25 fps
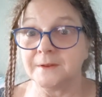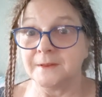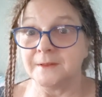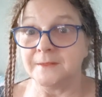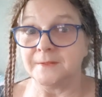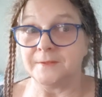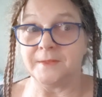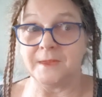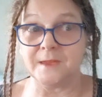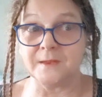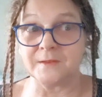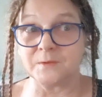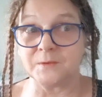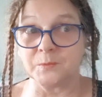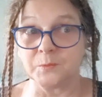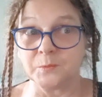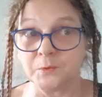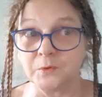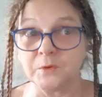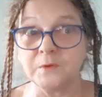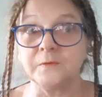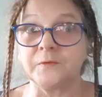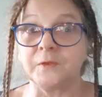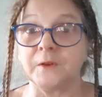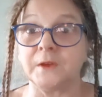There's
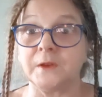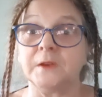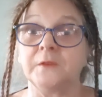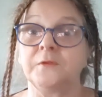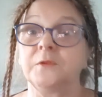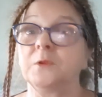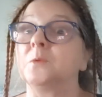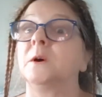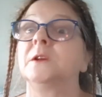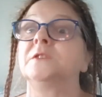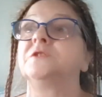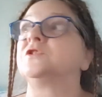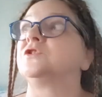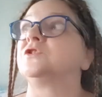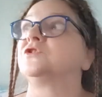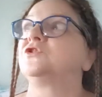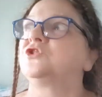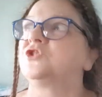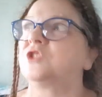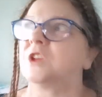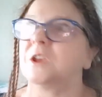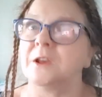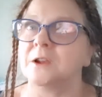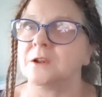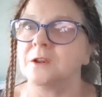room for everyone to
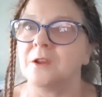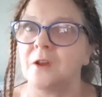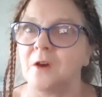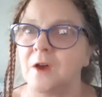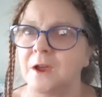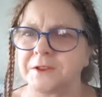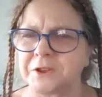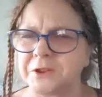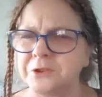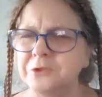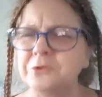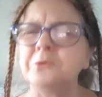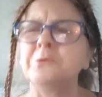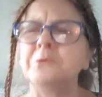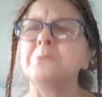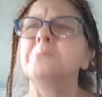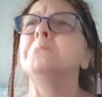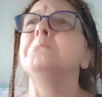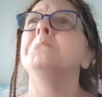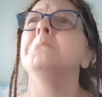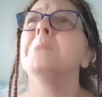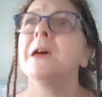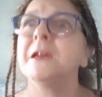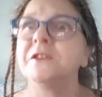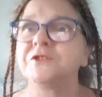share light. Can you
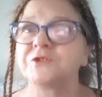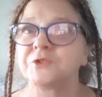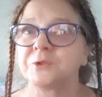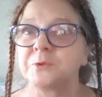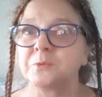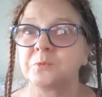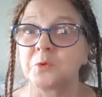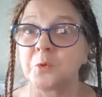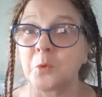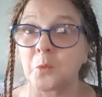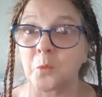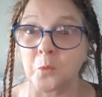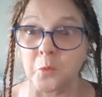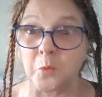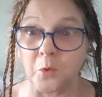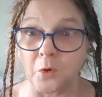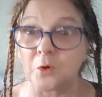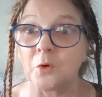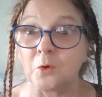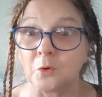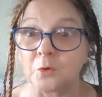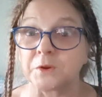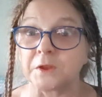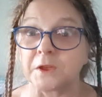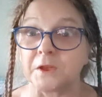imagine the
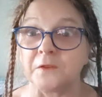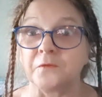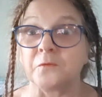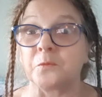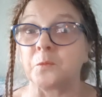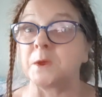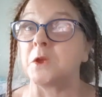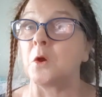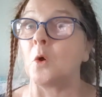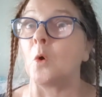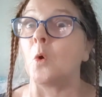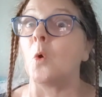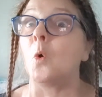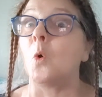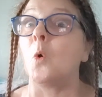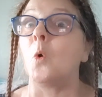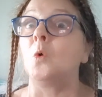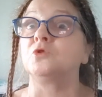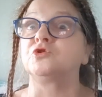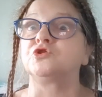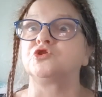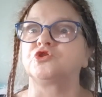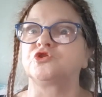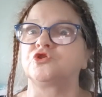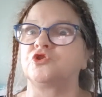world if we all
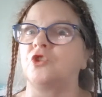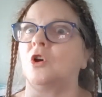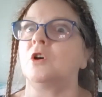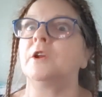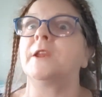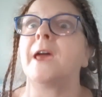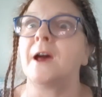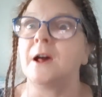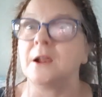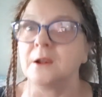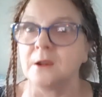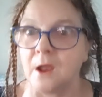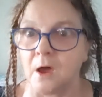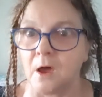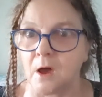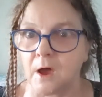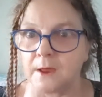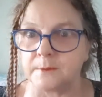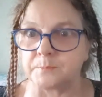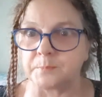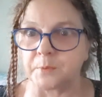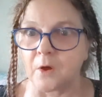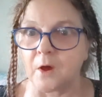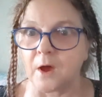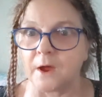shone our
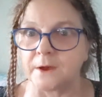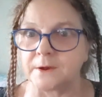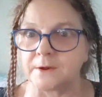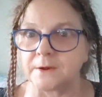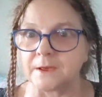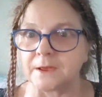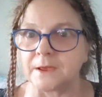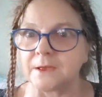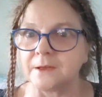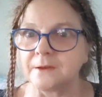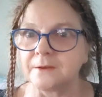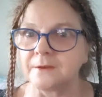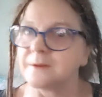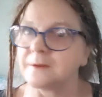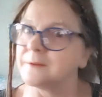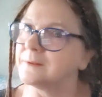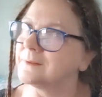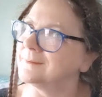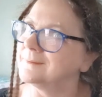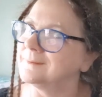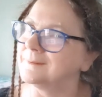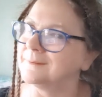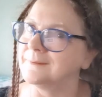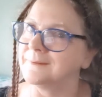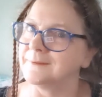light brightly?
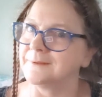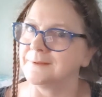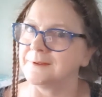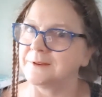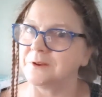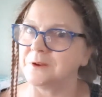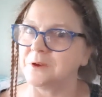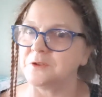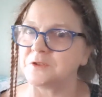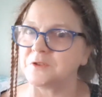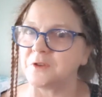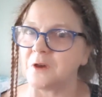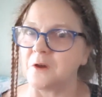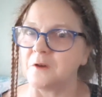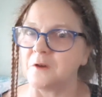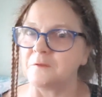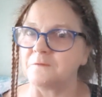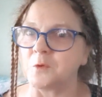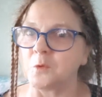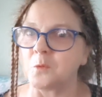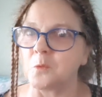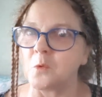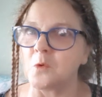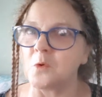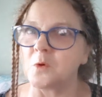No time
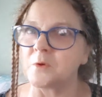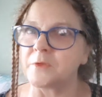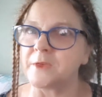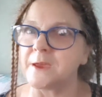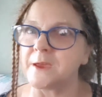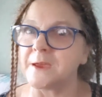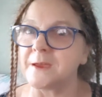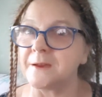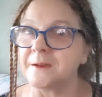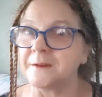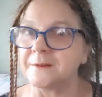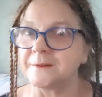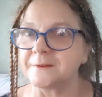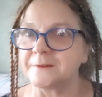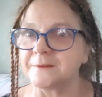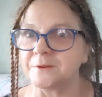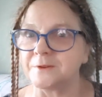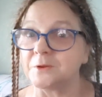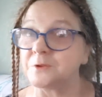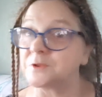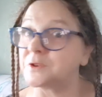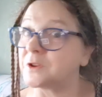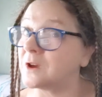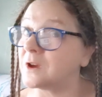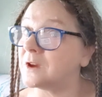for war there.
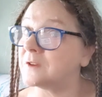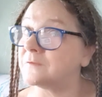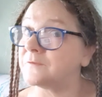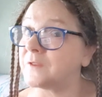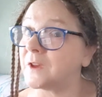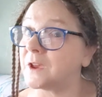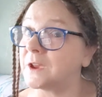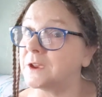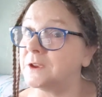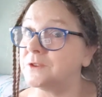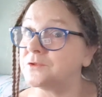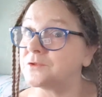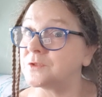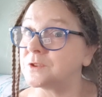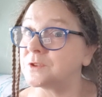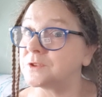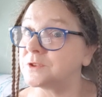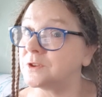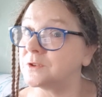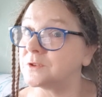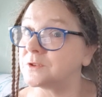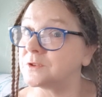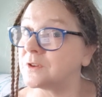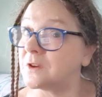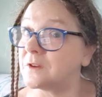No time for hatred.
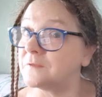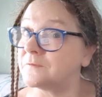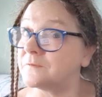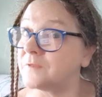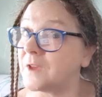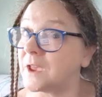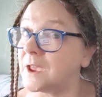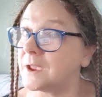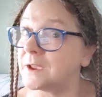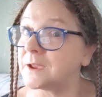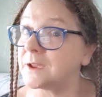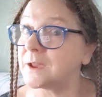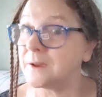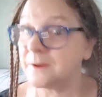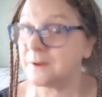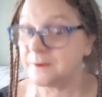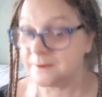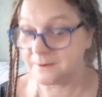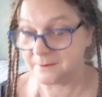No time for anger.